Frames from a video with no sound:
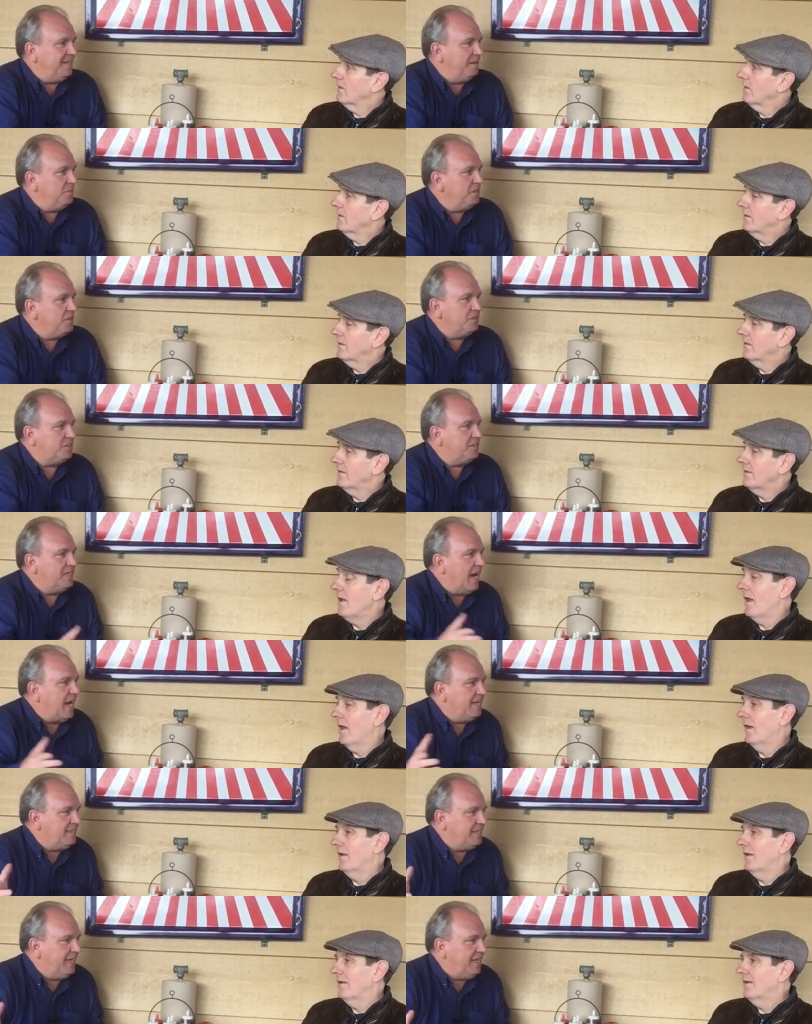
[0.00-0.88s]
Speaker 1: I mean, there's yeah.
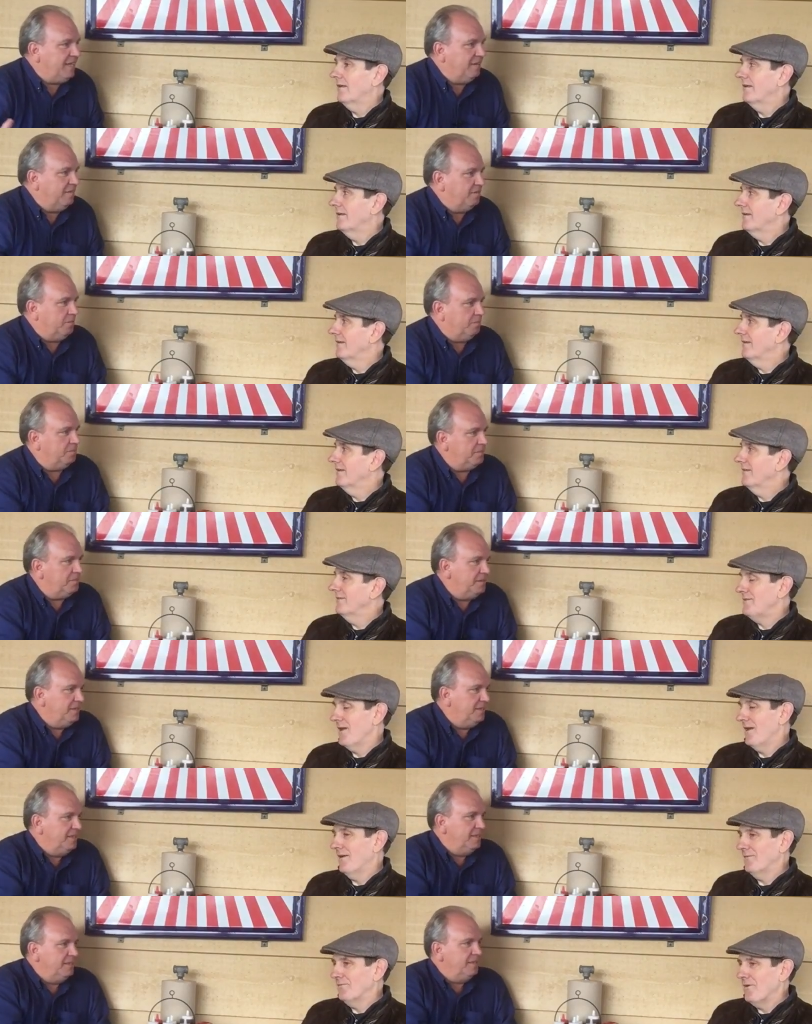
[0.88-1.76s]
19 of them.
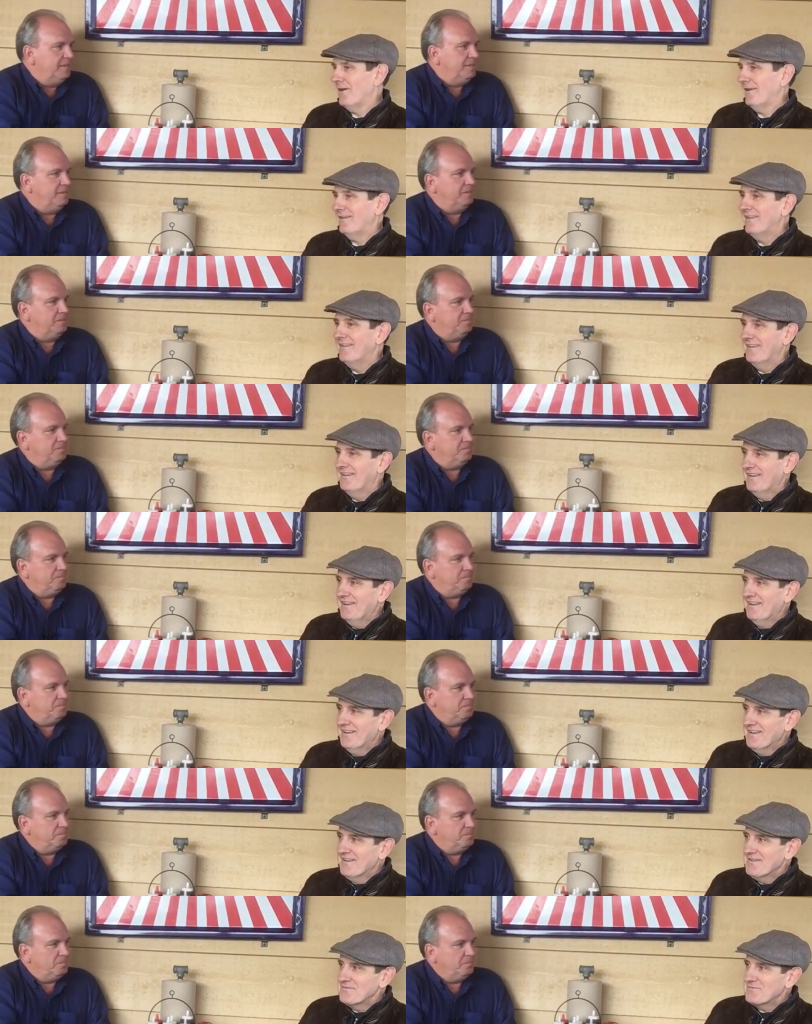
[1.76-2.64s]
Speaker 2: Yeah, right.
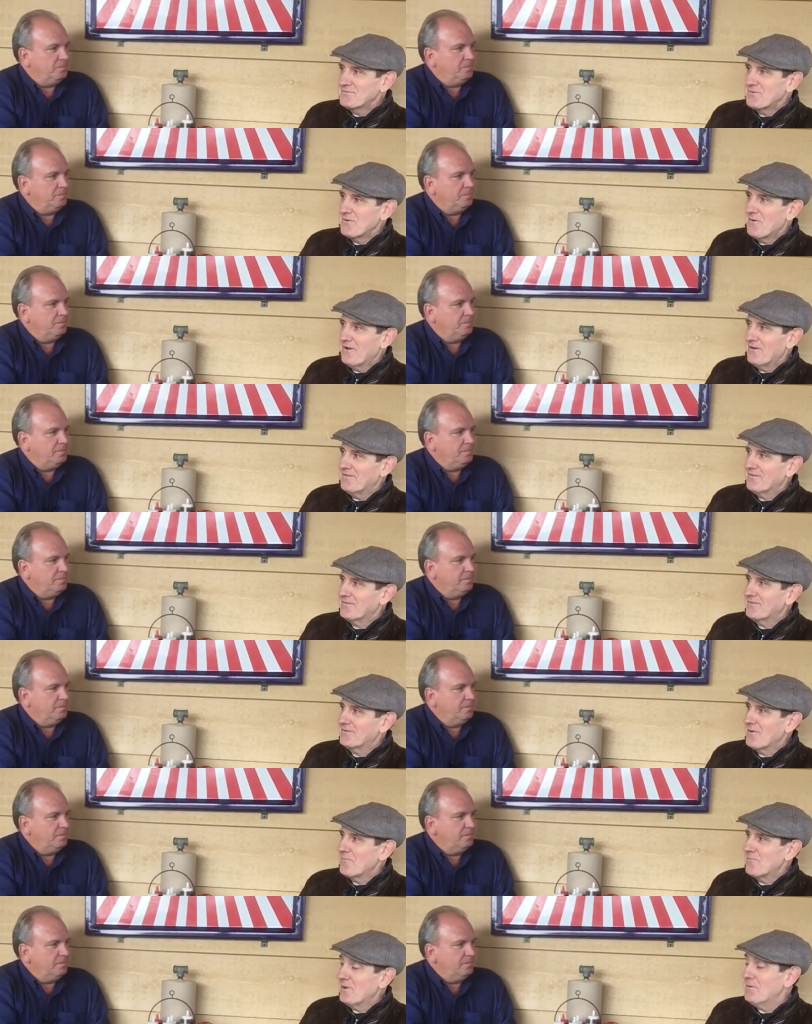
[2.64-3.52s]
So
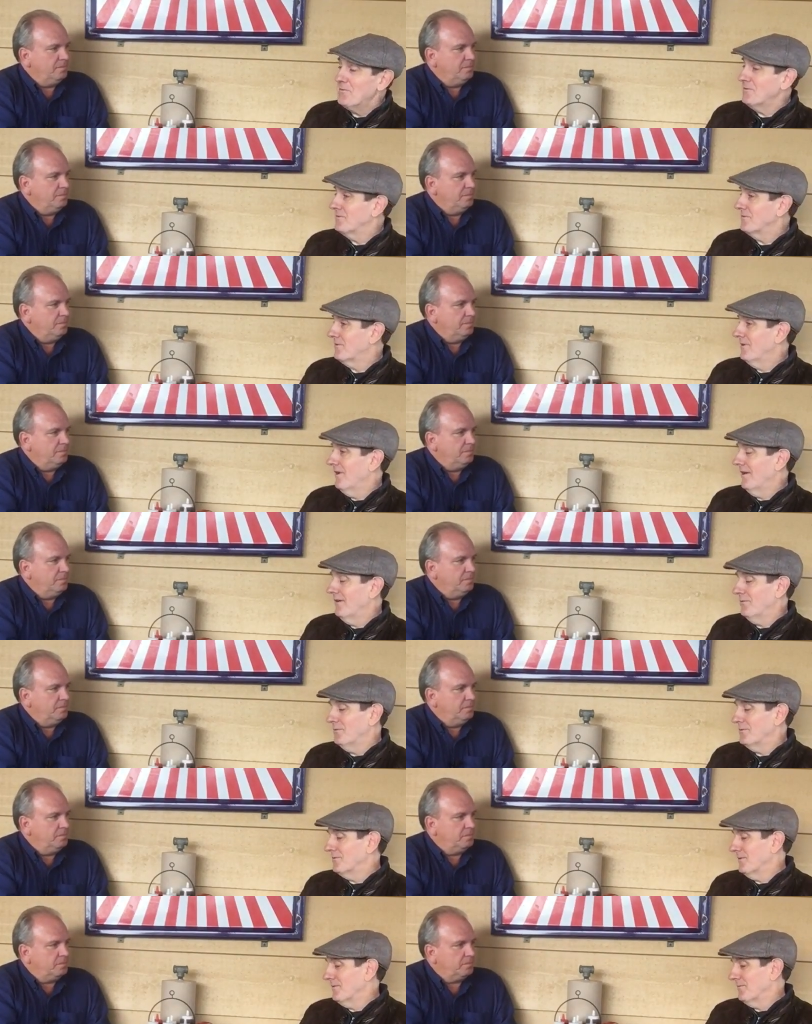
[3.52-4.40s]
so, but it was it
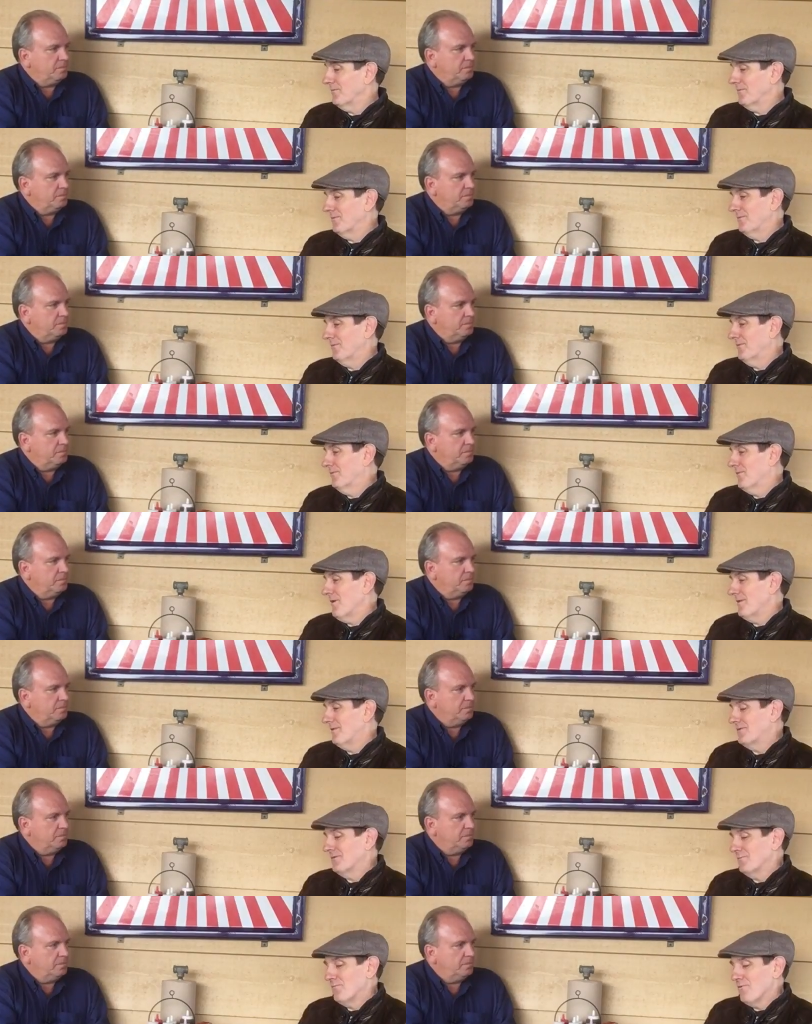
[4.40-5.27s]
was a
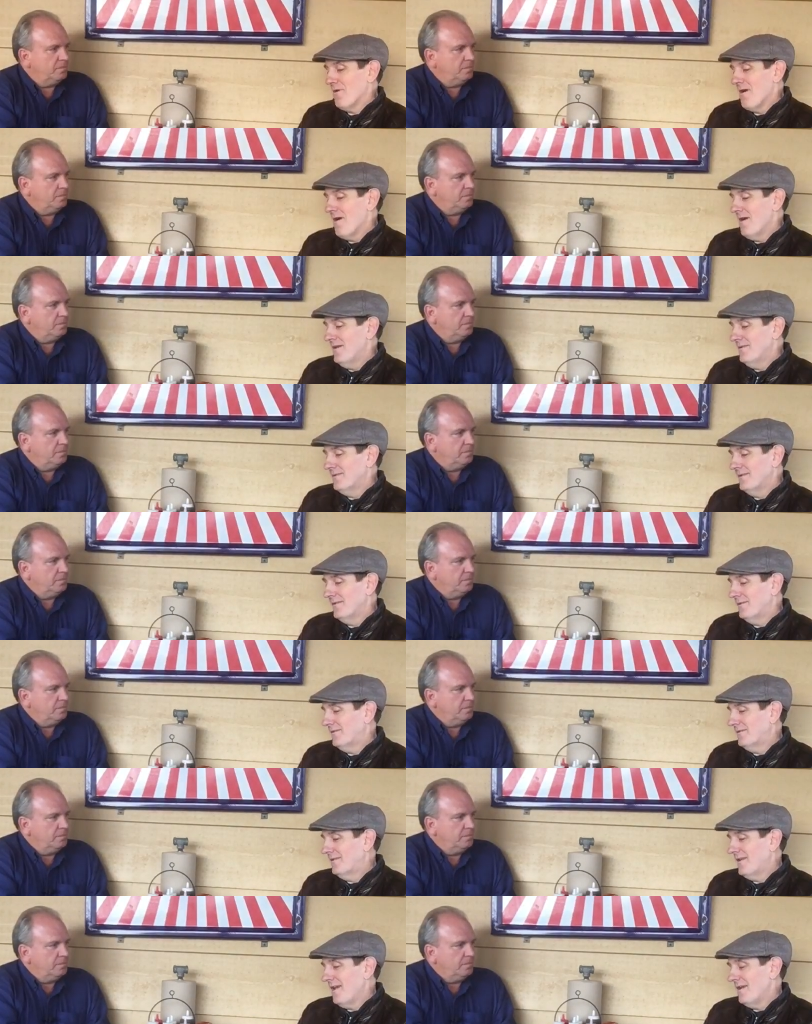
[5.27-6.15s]
great surprise, and
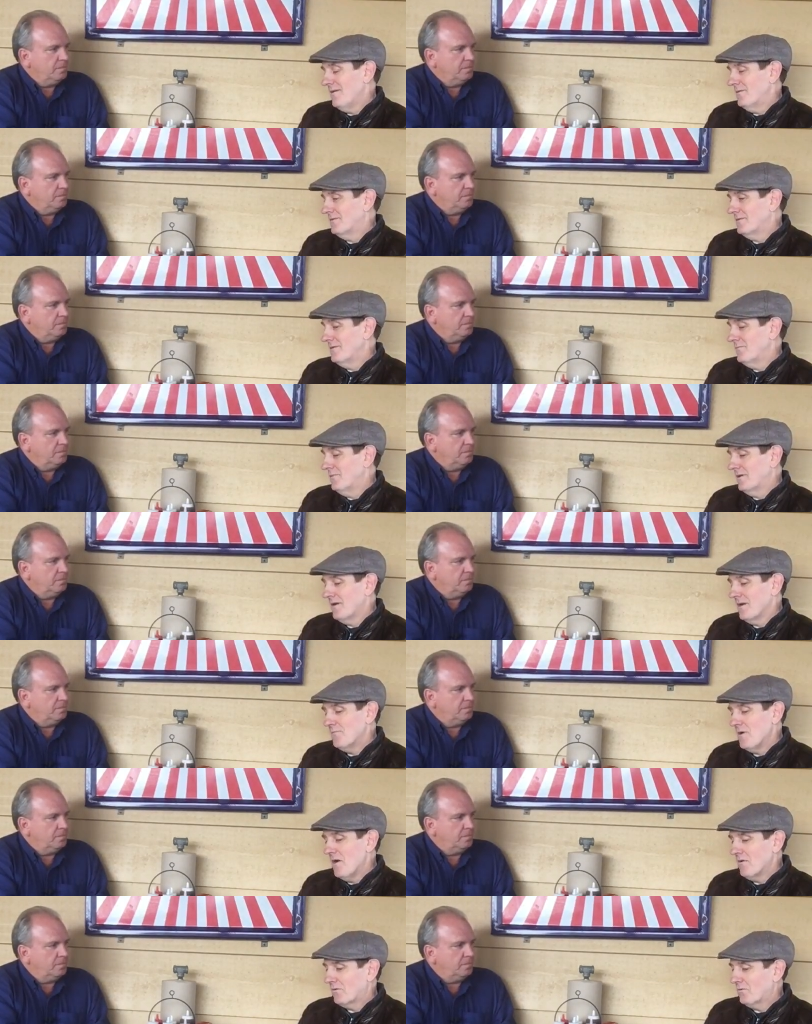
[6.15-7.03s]
it came it seemed to
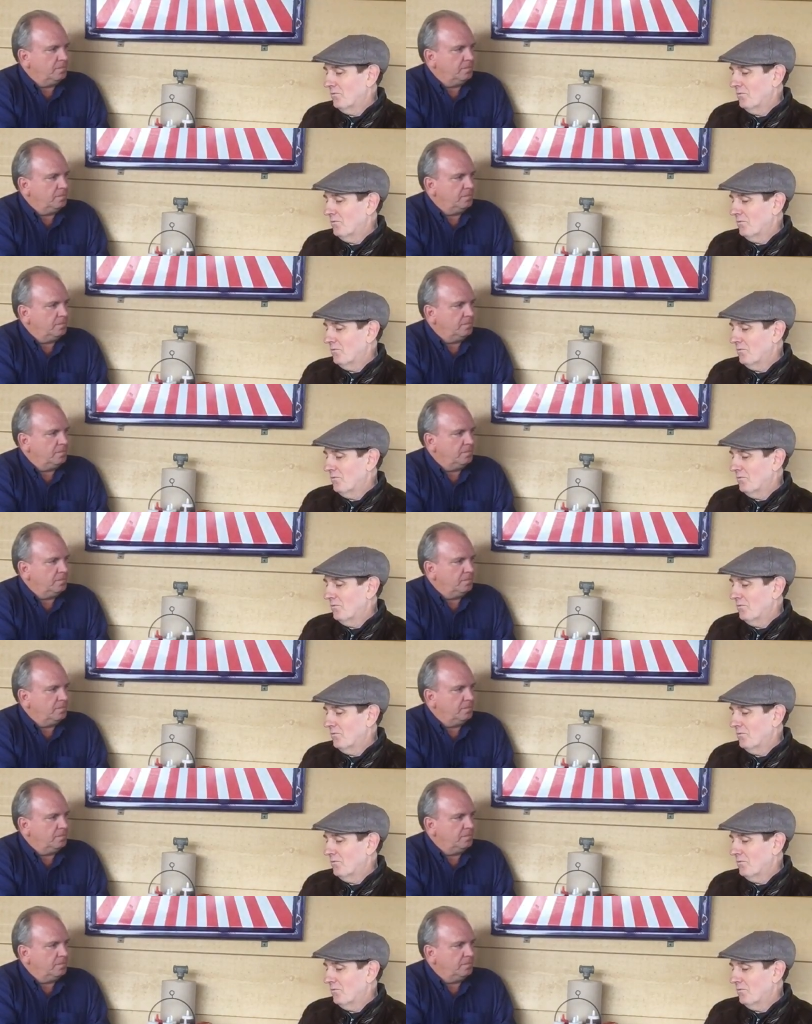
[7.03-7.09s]
come out